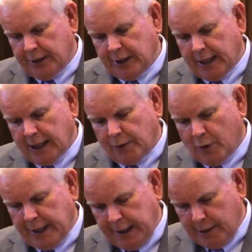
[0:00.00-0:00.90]
entitled
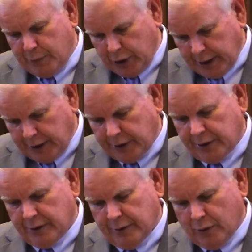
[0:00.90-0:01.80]
Juanita
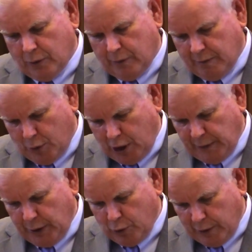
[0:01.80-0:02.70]
Brooks,
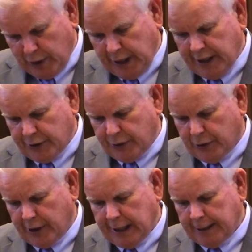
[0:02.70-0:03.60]
Mormon Woman
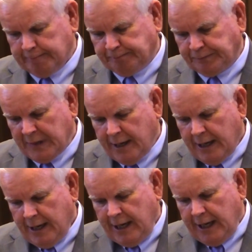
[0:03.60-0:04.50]
Historian.
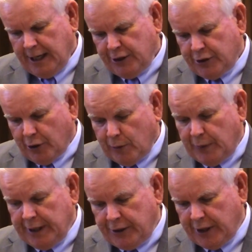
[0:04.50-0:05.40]
In his
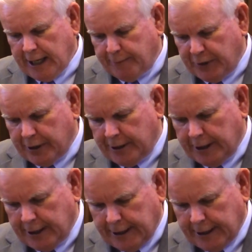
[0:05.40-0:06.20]
opening chapter,